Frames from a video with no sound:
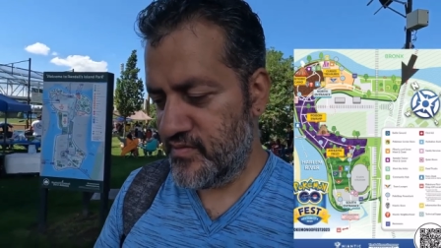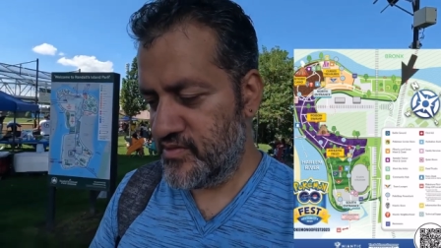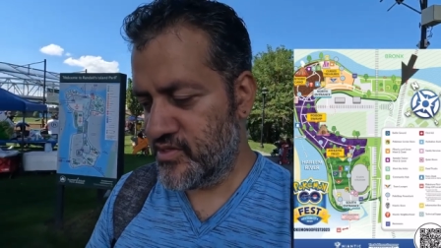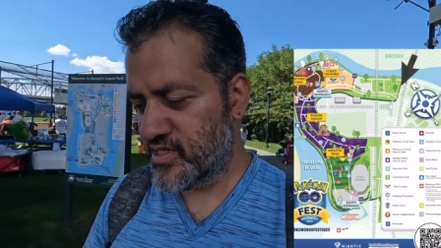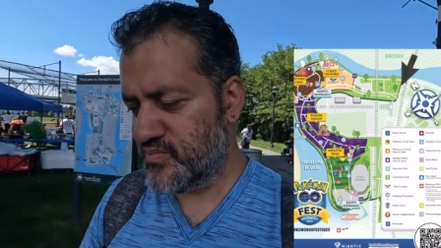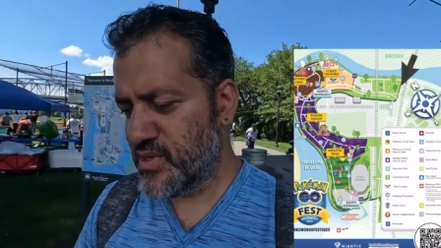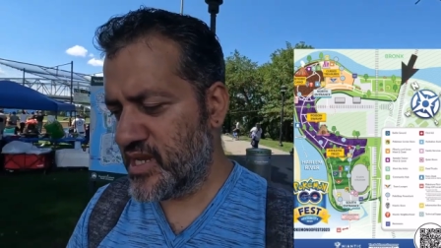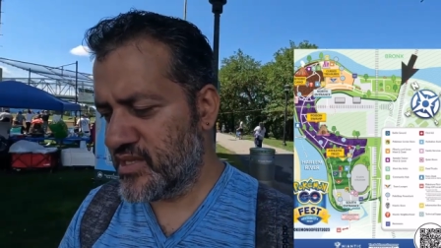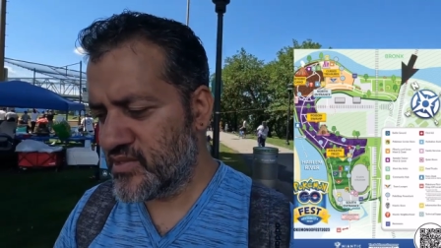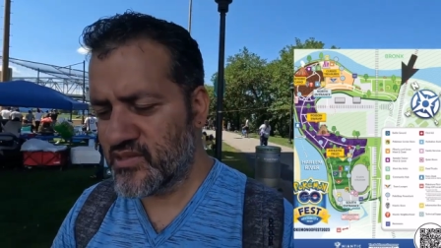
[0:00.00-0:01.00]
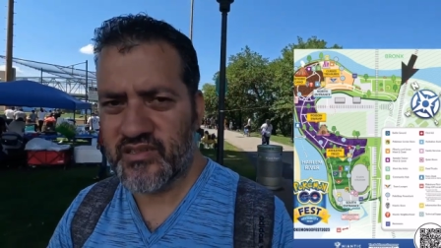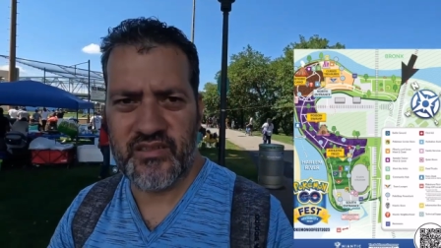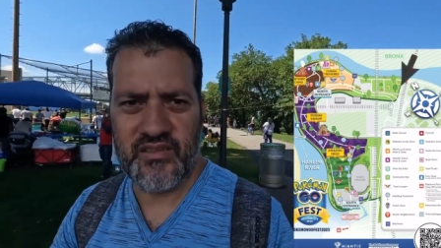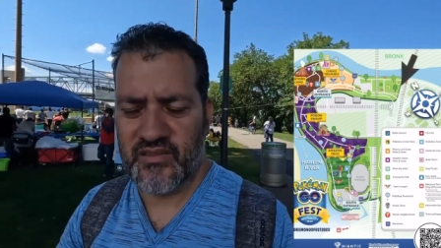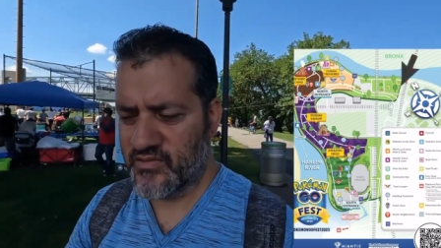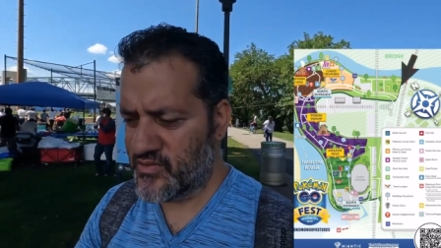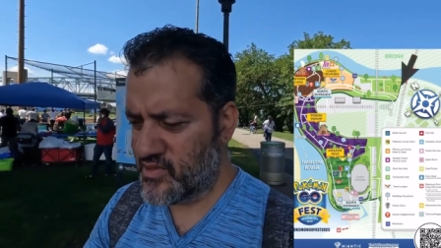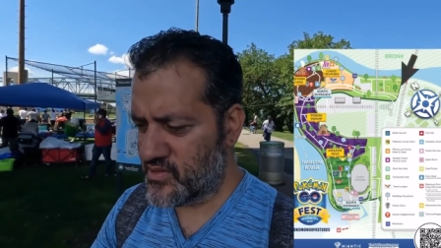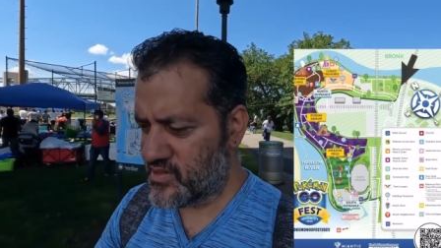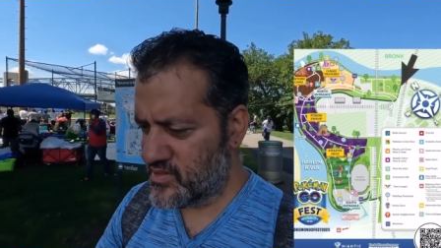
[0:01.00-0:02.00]
We just made it to the to
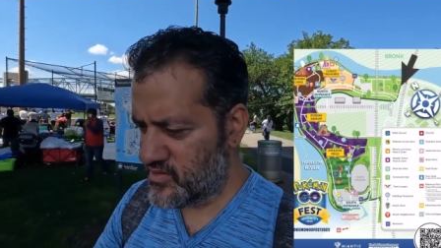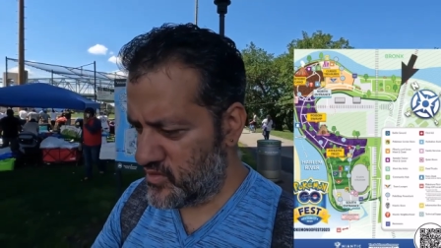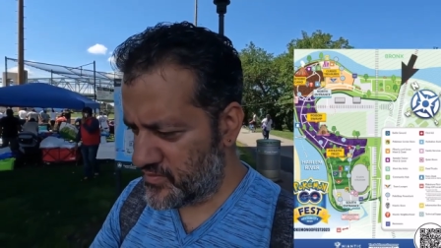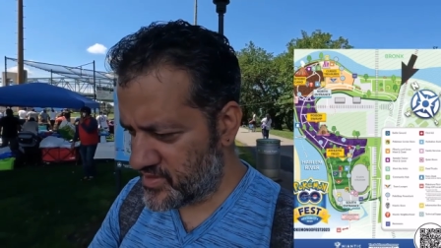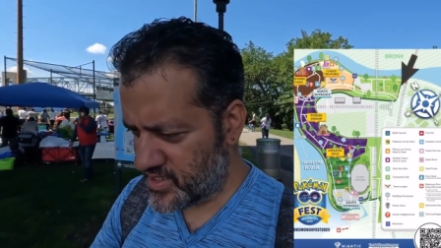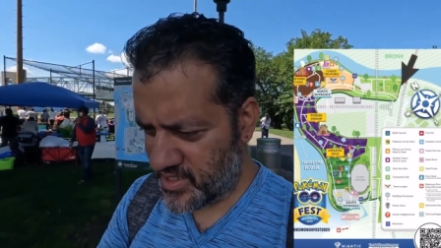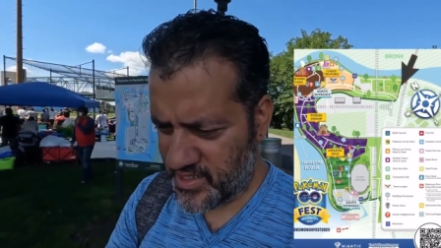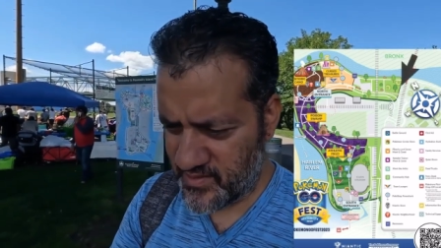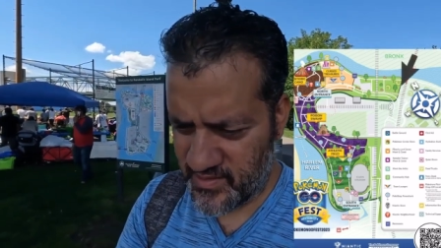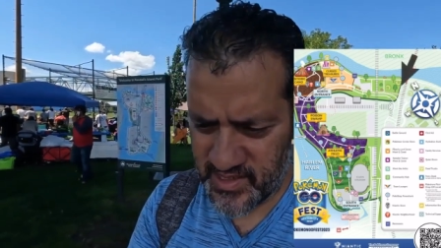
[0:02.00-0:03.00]
the north side,